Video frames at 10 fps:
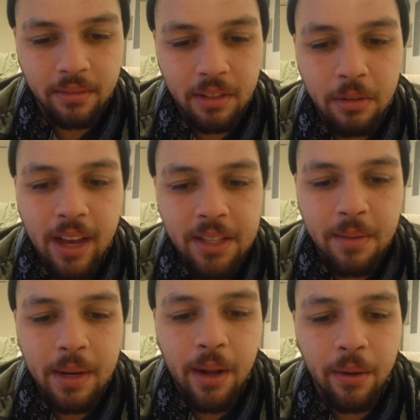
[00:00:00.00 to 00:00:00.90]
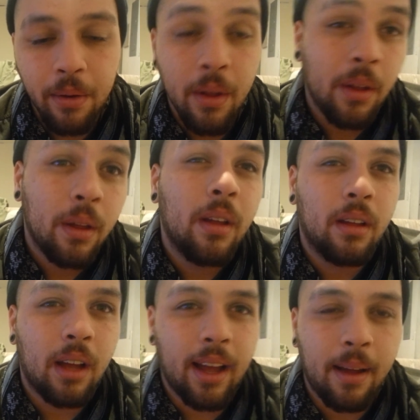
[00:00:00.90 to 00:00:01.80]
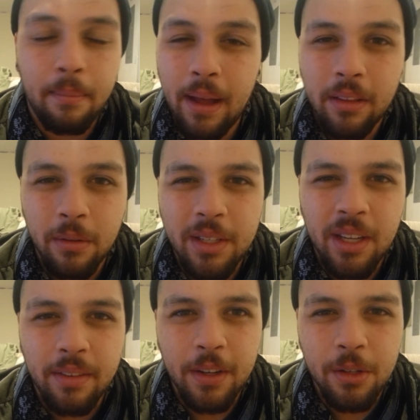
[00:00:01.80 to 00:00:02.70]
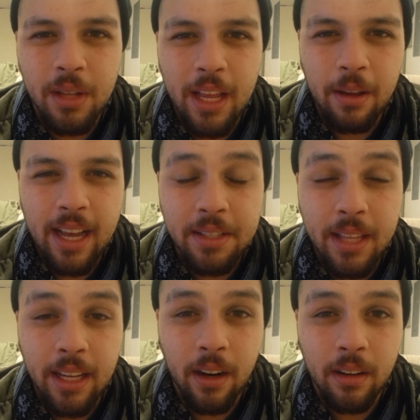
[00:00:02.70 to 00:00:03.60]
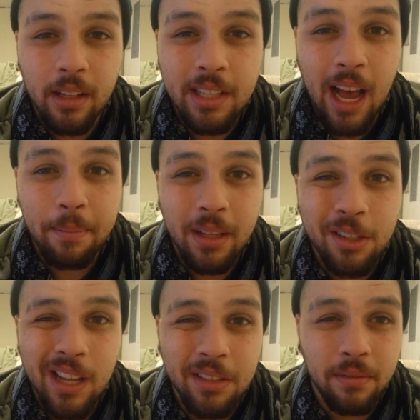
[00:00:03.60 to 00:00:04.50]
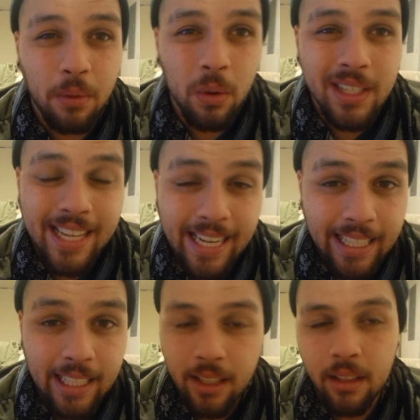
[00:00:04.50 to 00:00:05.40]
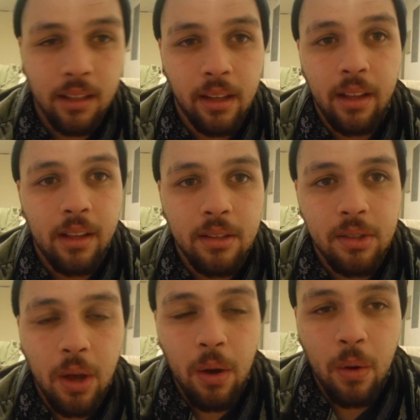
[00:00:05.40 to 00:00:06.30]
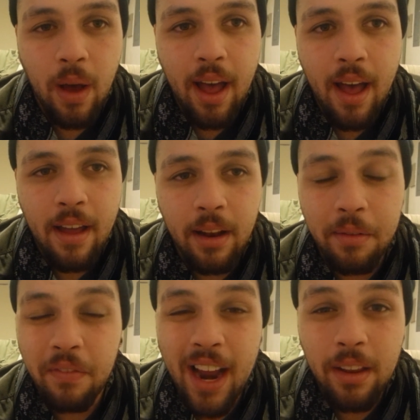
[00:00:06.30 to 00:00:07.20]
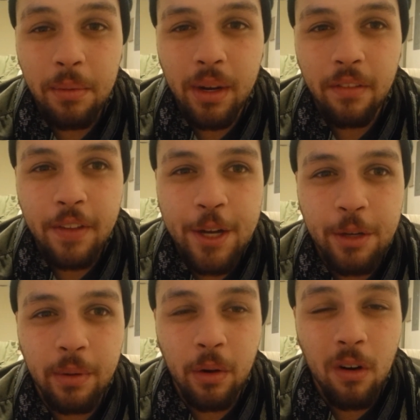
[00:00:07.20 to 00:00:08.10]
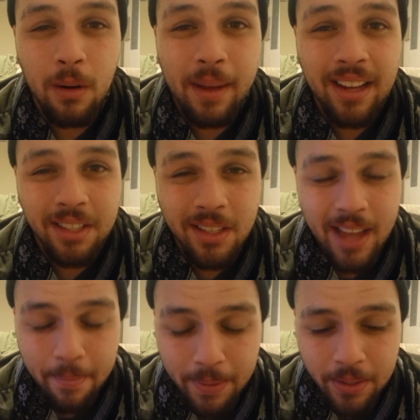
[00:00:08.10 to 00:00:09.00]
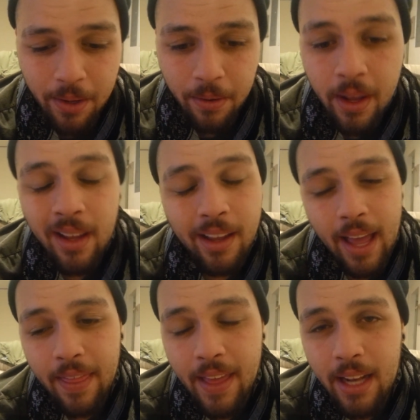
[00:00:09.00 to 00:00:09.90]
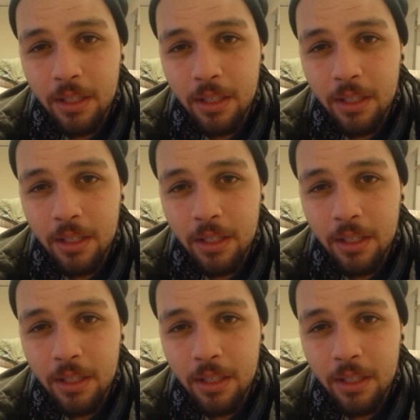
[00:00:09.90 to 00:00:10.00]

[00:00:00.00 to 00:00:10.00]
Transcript: You guys let me know about the receivers that you guys think are the top in the 2014. So, and finally, we're going to finish it with quarterbacks this episode, and then